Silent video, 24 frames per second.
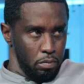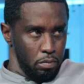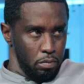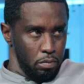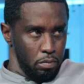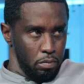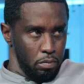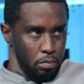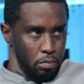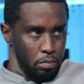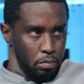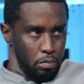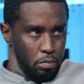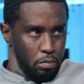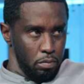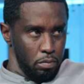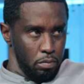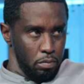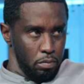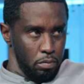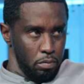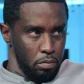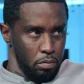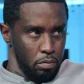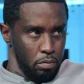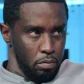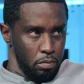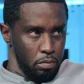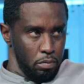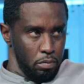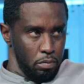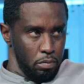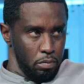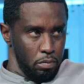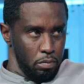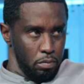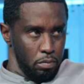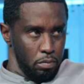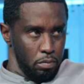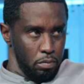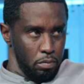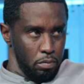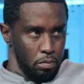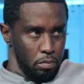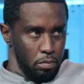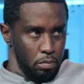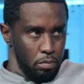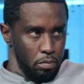
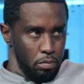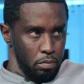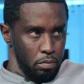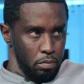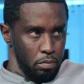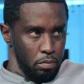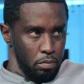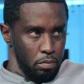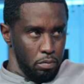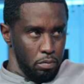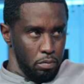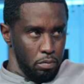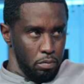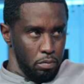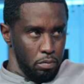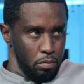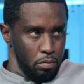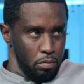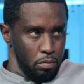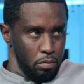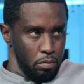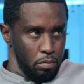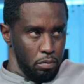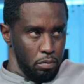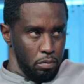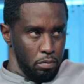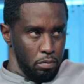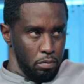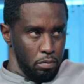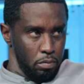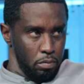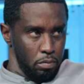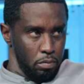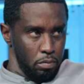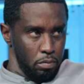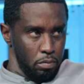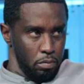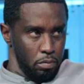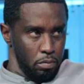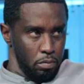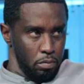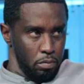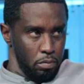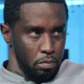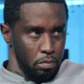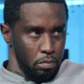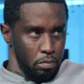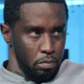
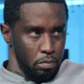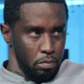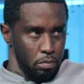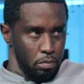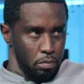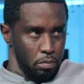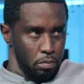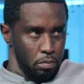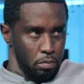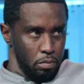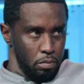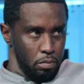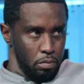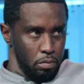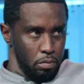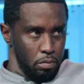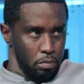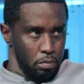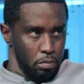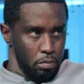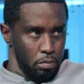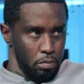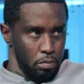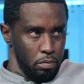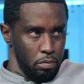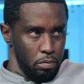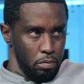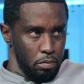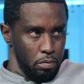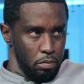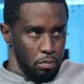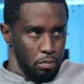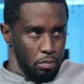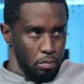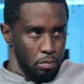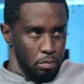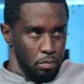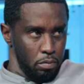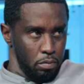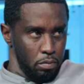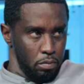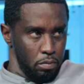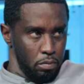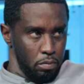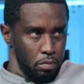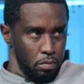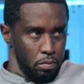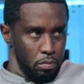
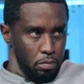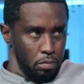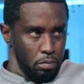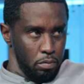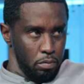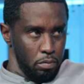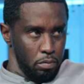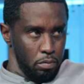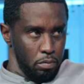This person isn't speaking.